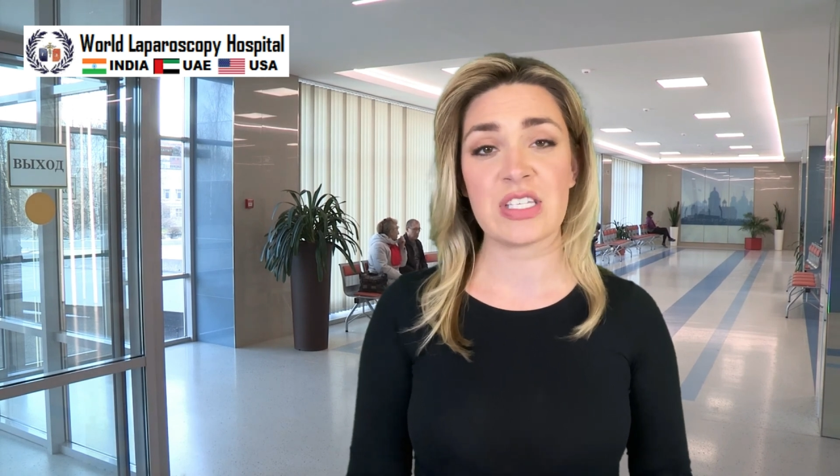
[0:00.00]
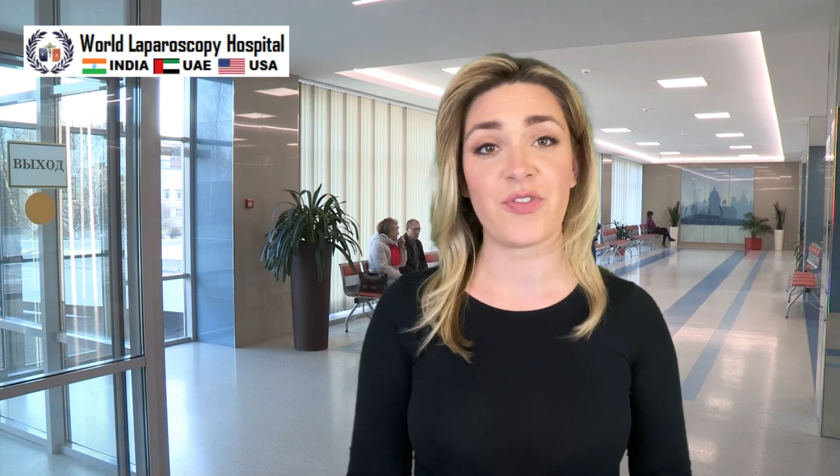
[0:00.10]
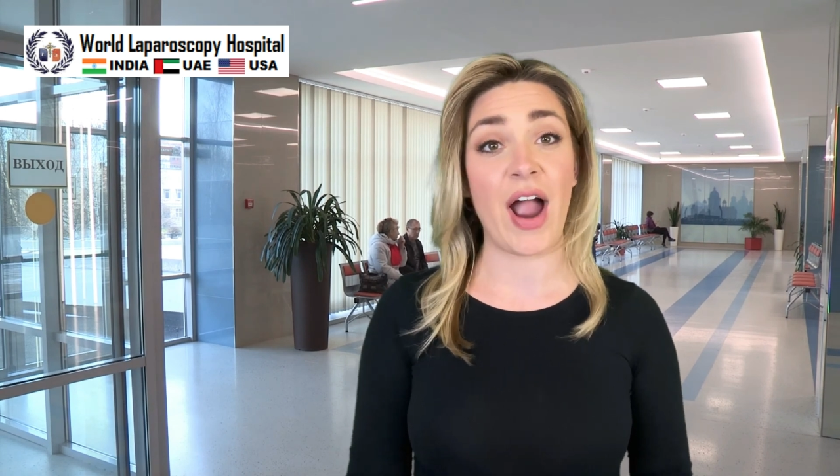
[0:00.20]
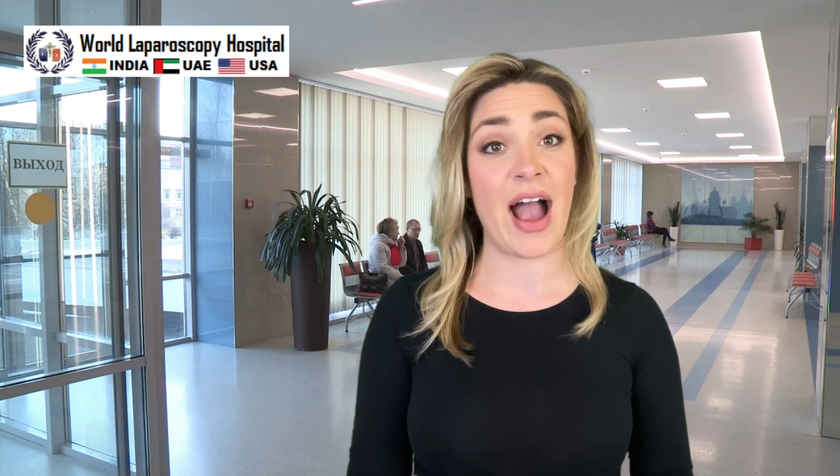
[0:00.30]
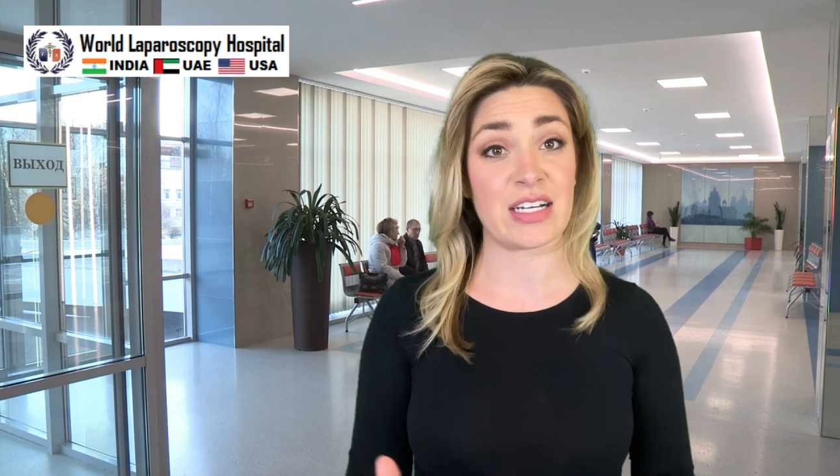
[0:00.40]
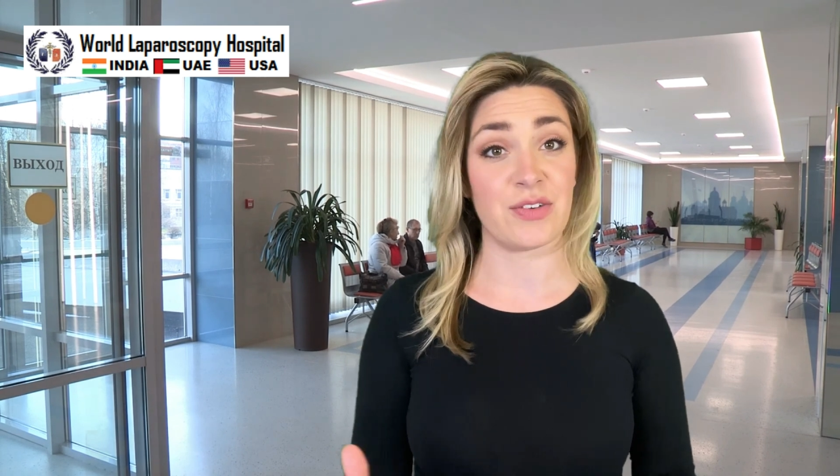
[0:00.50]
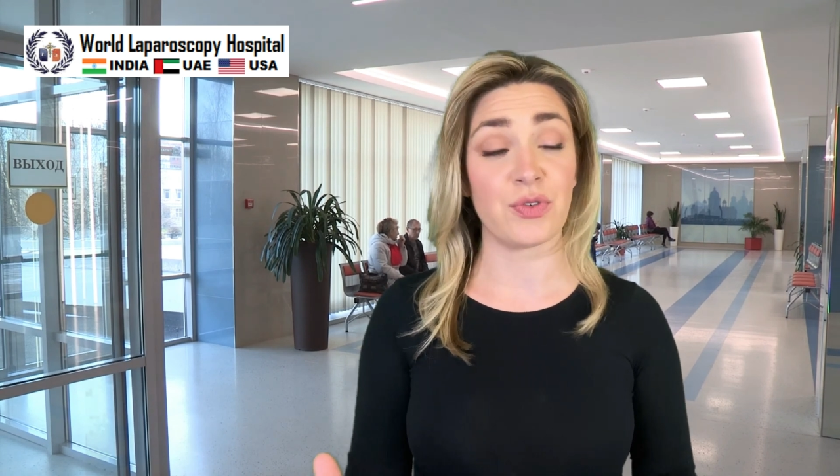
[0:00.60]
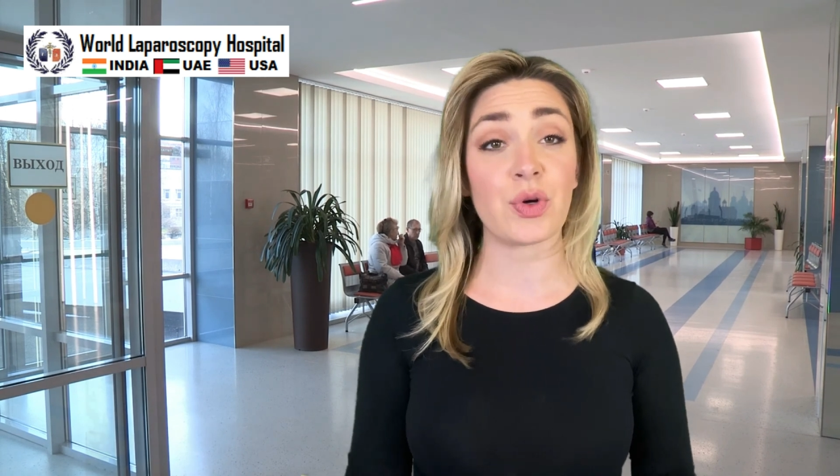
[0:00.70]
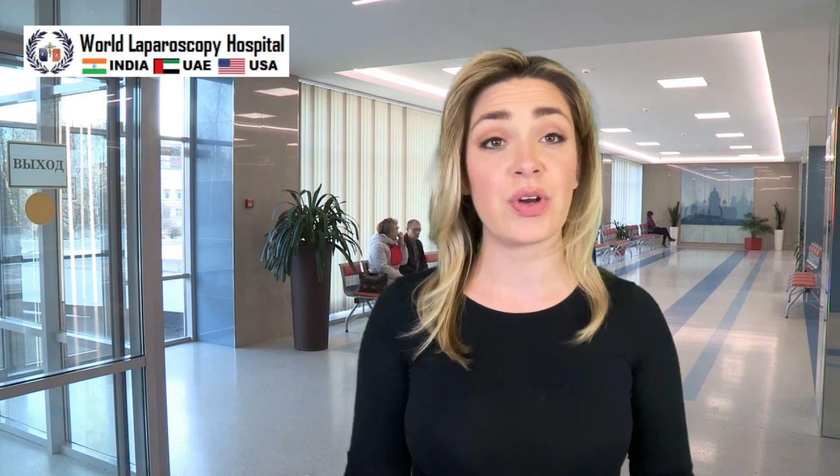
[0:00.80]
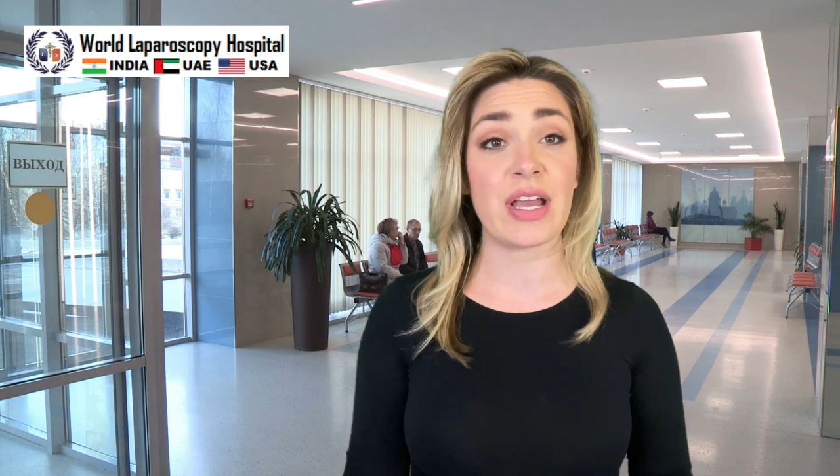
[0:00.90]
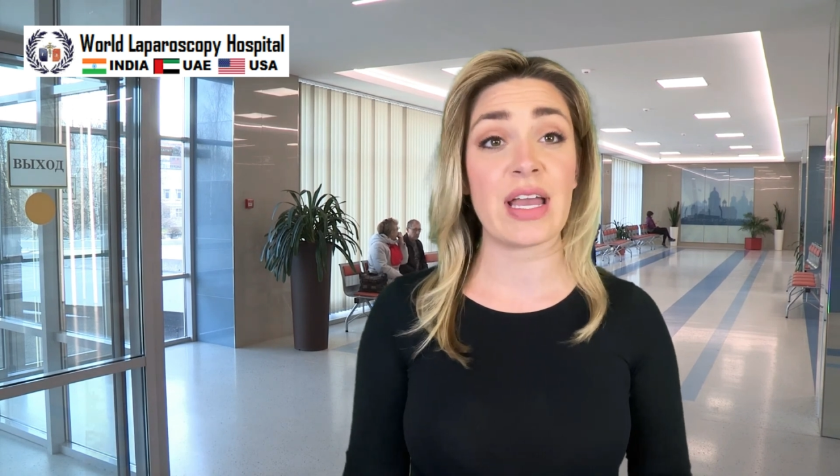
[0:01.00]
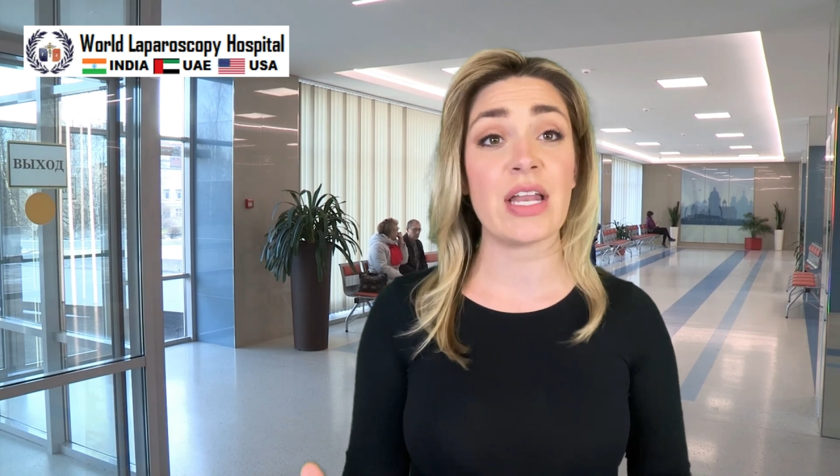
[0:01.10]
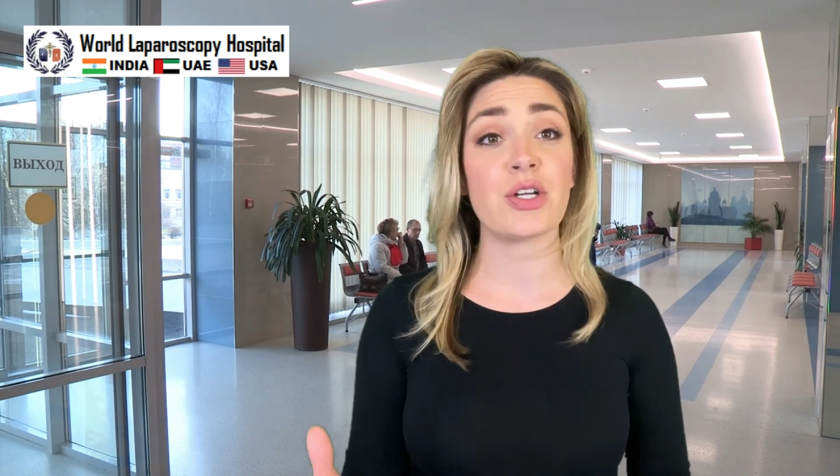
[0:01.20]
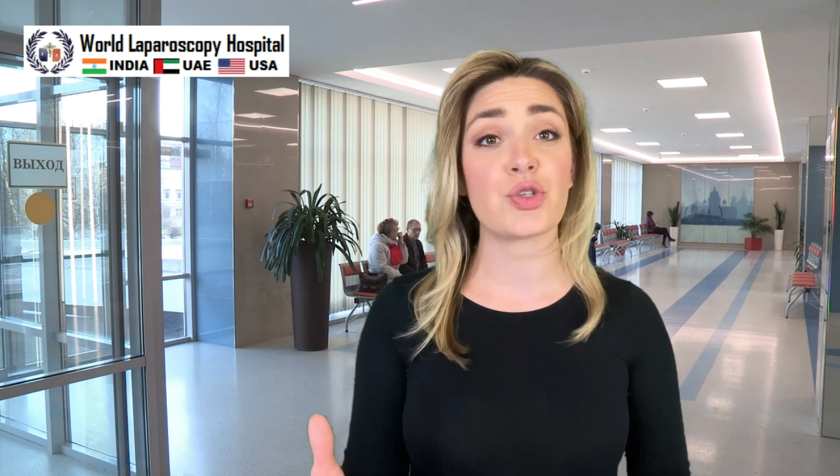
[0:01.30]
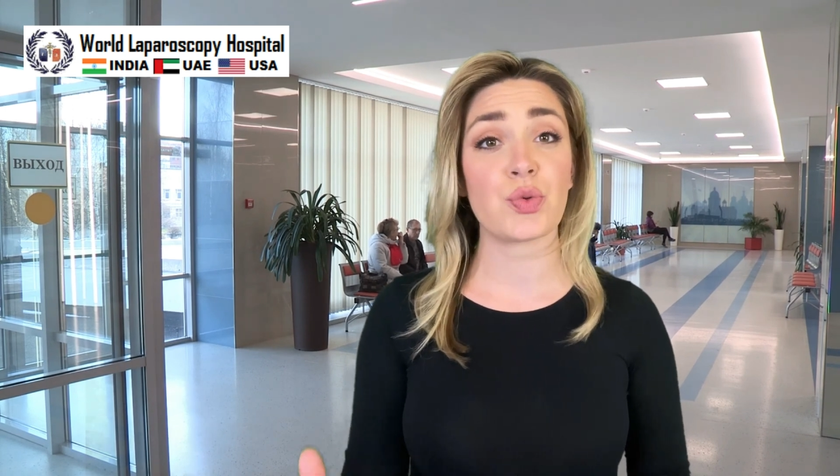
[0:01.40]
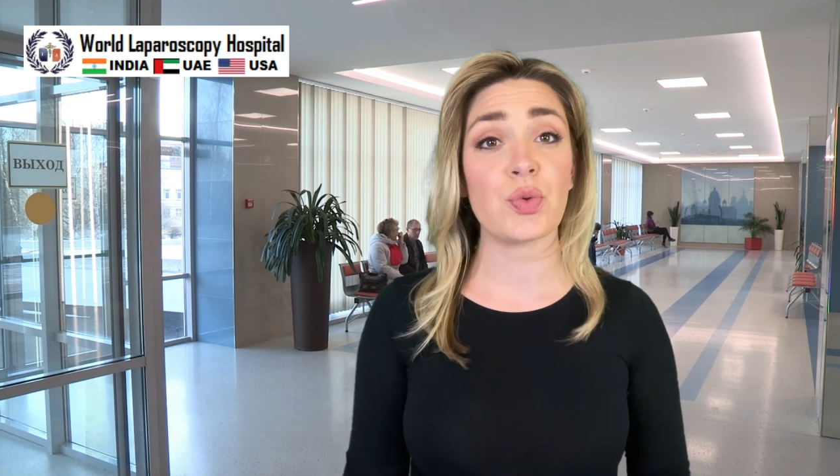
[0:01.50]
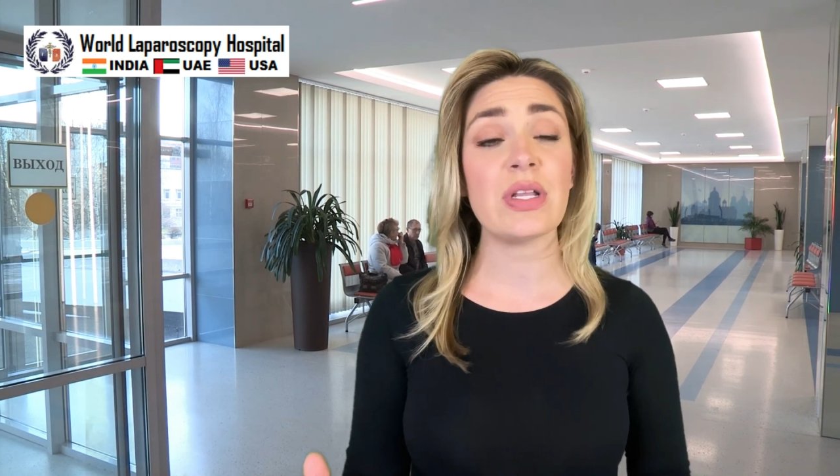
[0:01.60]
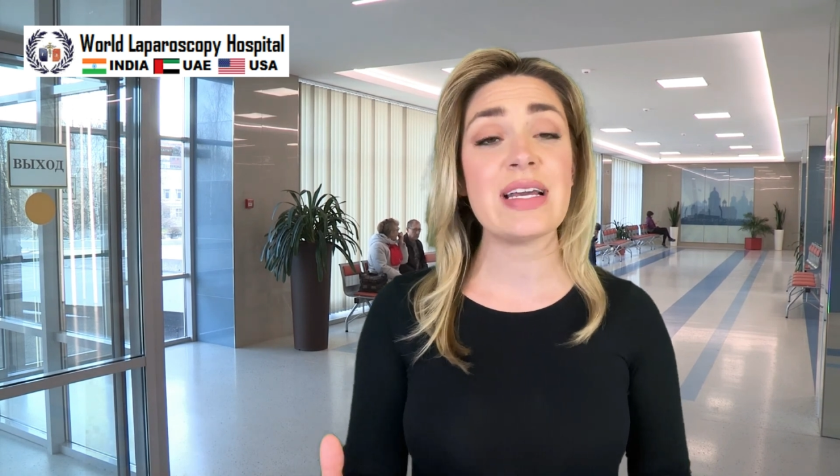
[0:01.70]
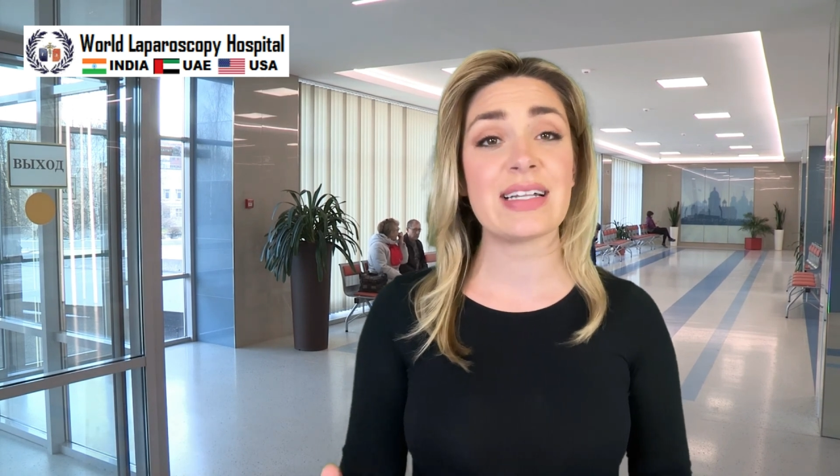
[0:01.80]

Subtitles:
for active learning in a truly